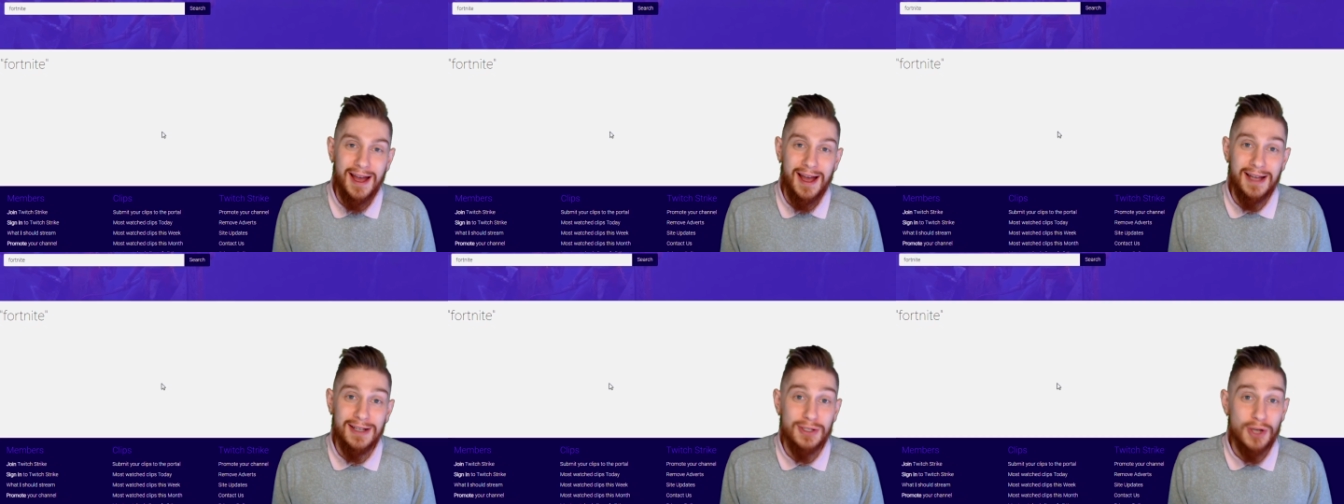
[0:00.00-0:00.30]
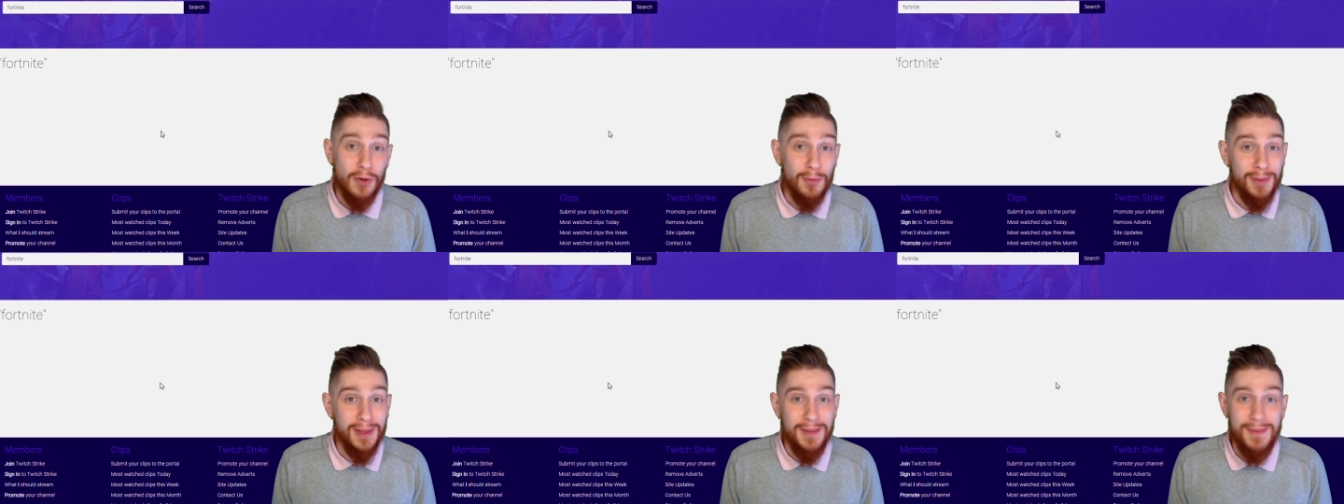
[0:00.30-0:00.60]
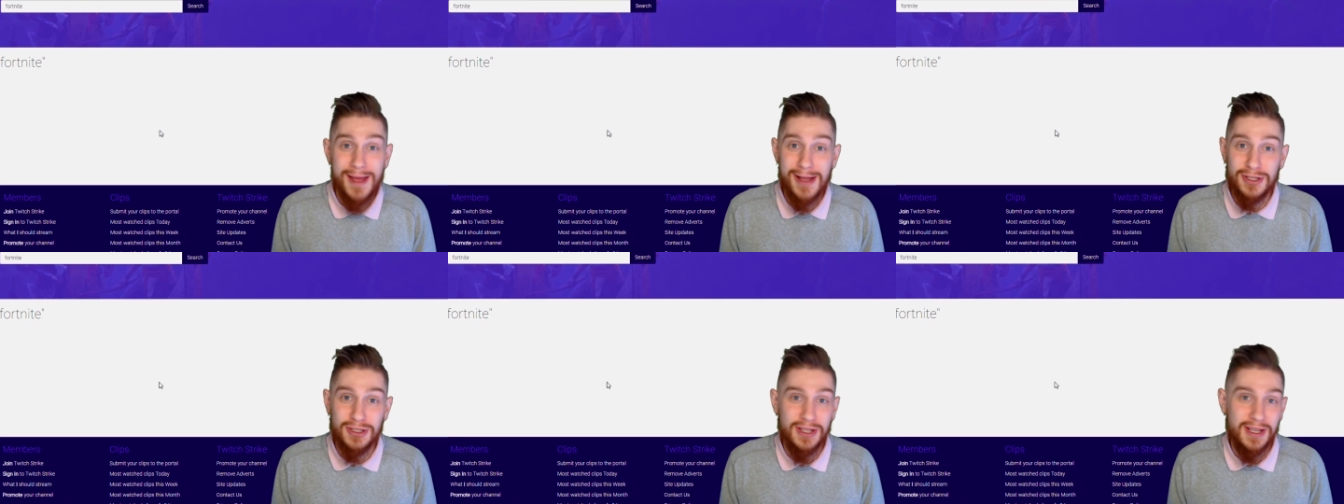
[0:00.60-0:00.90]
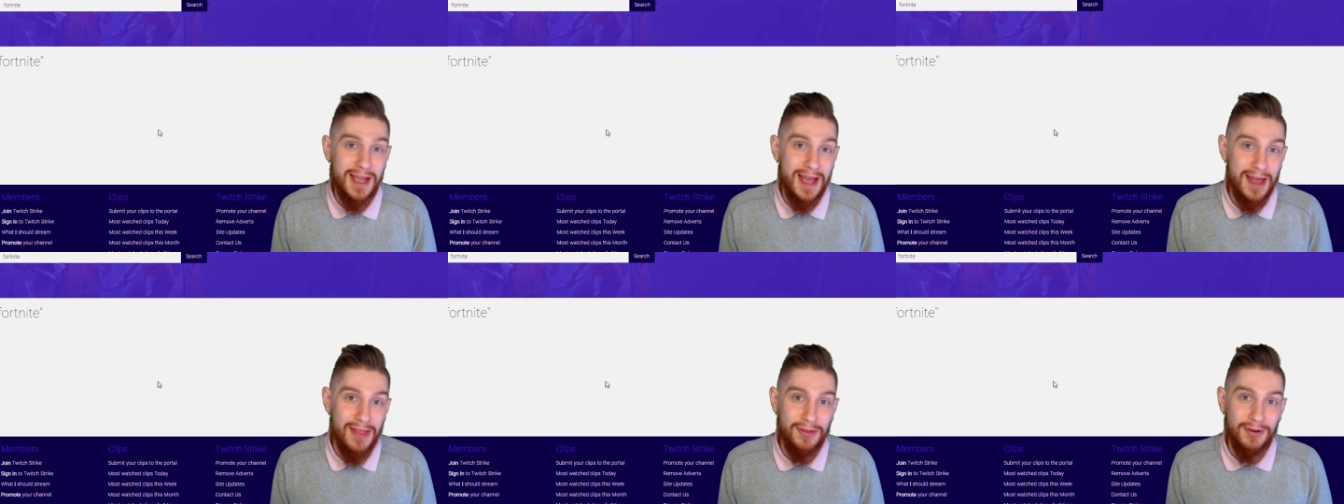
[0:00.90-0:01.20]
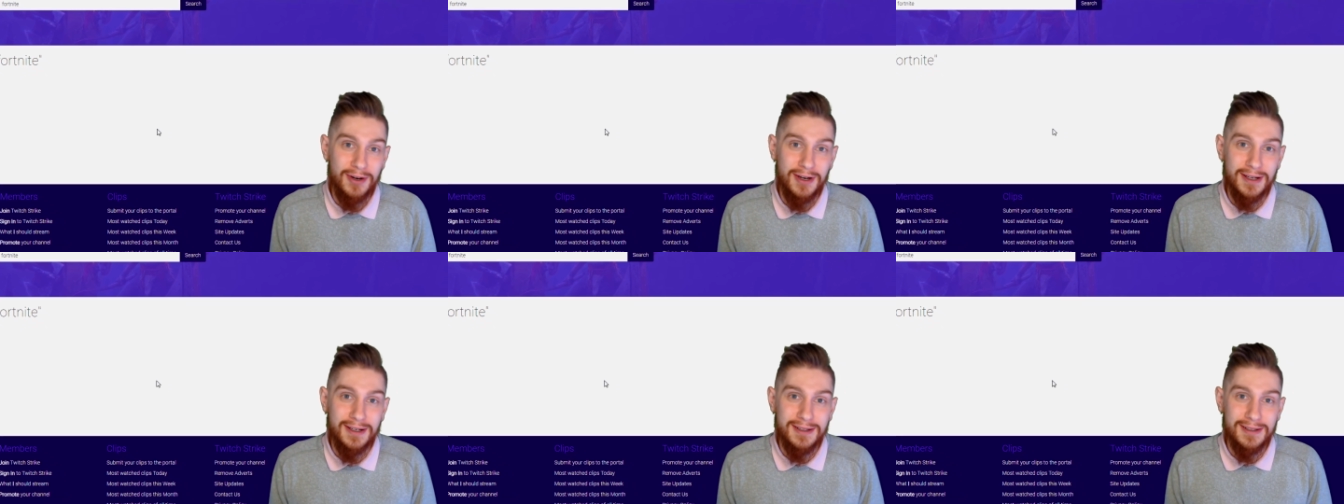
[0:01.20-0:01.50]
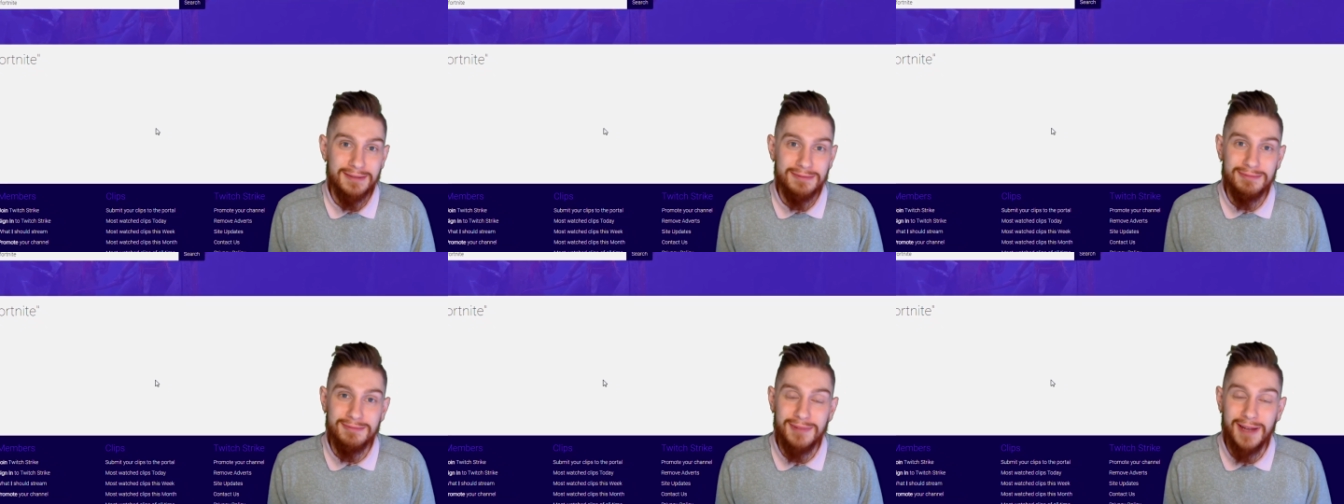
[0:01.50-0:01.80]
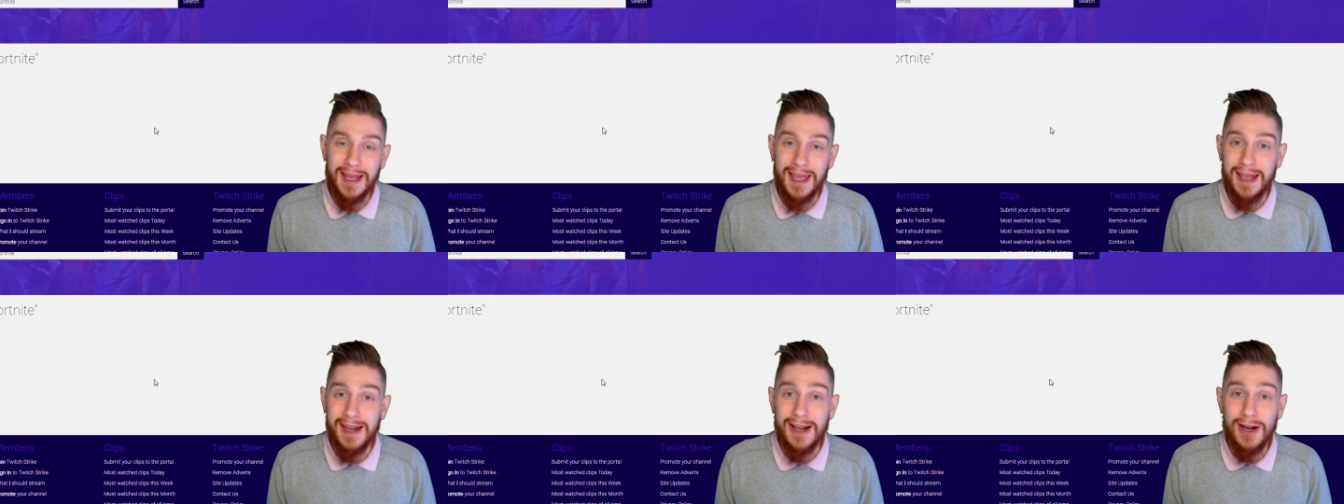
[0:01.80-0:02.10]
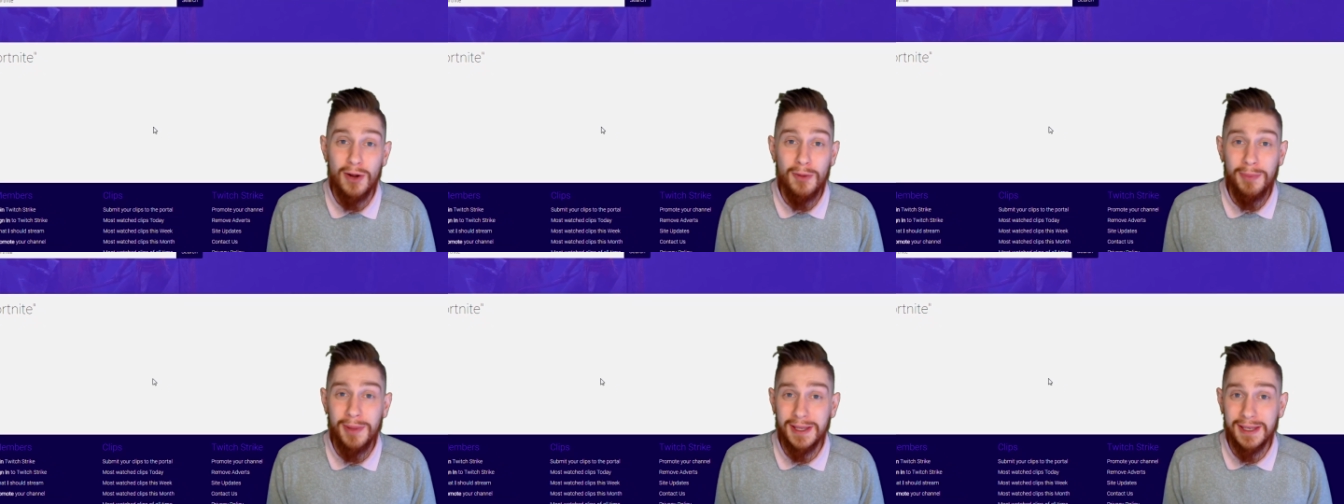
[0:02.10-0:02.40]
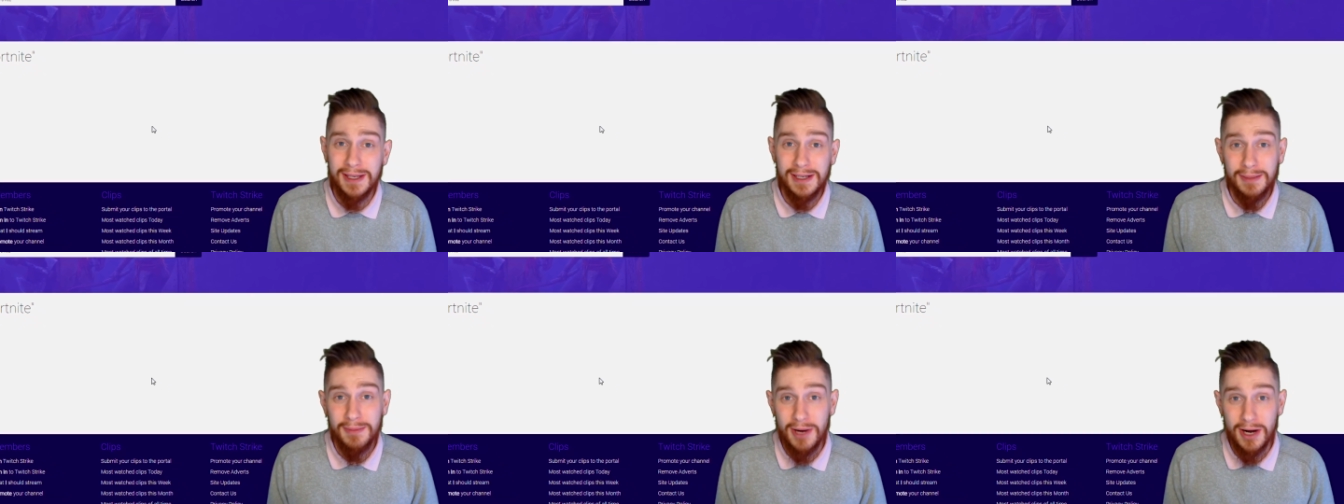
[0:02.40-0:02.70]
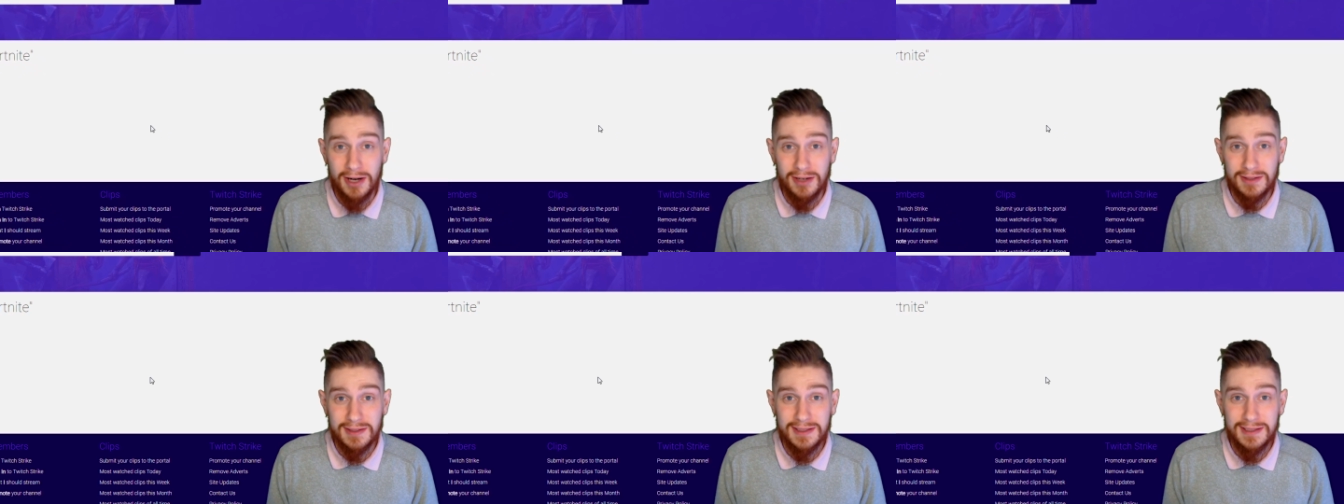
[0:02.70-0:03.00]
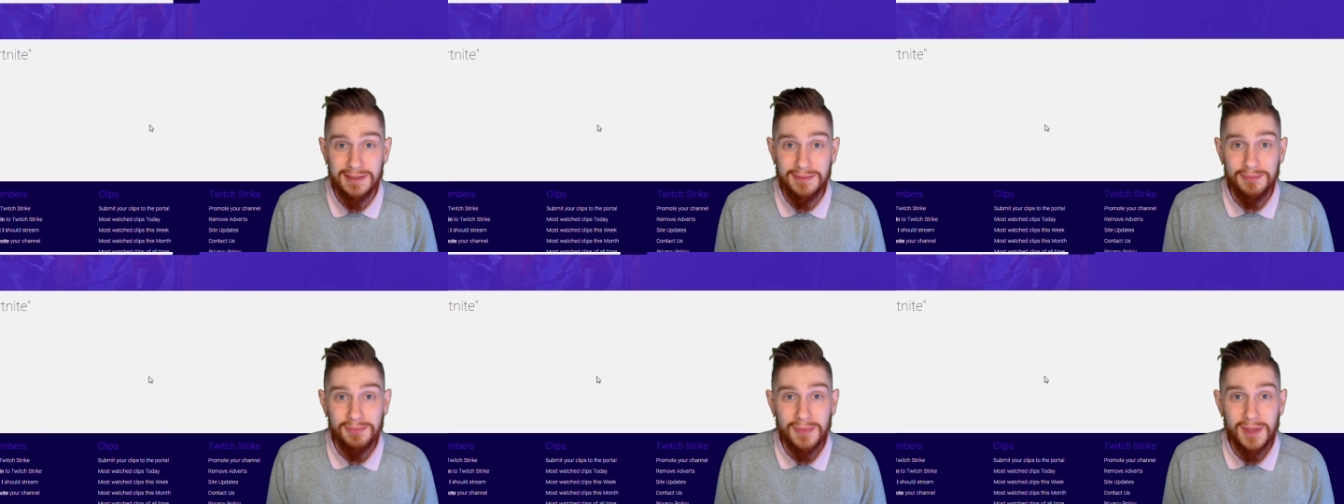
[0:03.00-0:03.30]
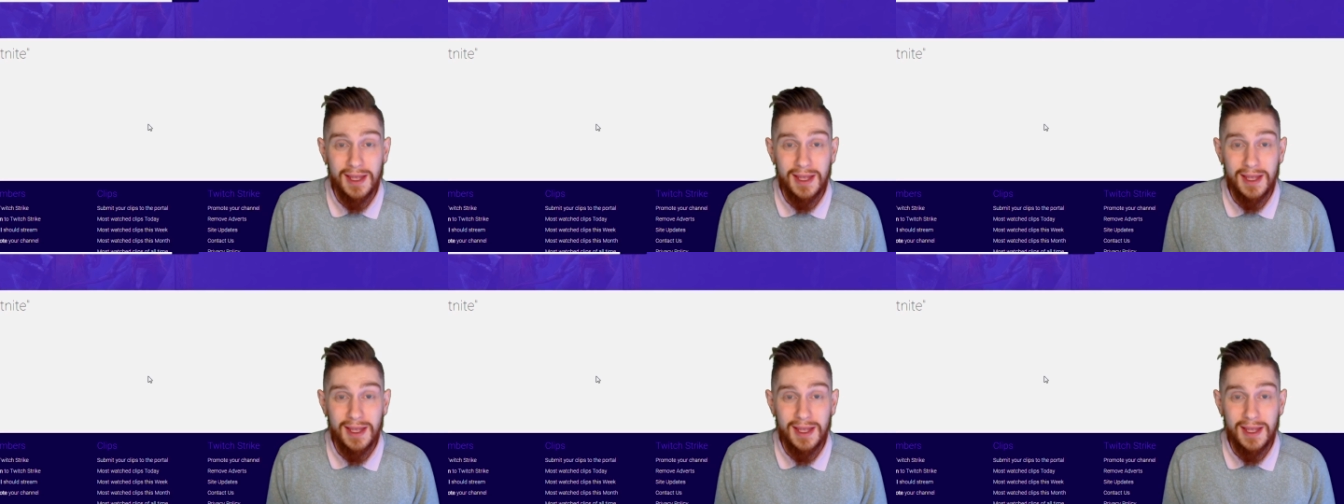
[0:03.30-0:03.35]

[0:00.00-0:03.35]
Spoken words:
I don't play Magic the Gathering, and I don't play Kingdom Hearts.